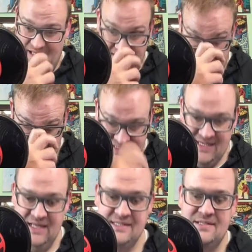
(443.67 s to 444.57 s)
And like I
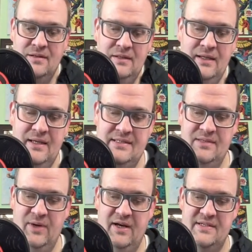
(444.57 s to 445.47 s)
said, it's starting to get to
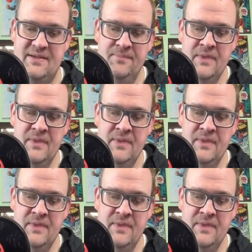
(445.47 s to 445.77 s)
where it's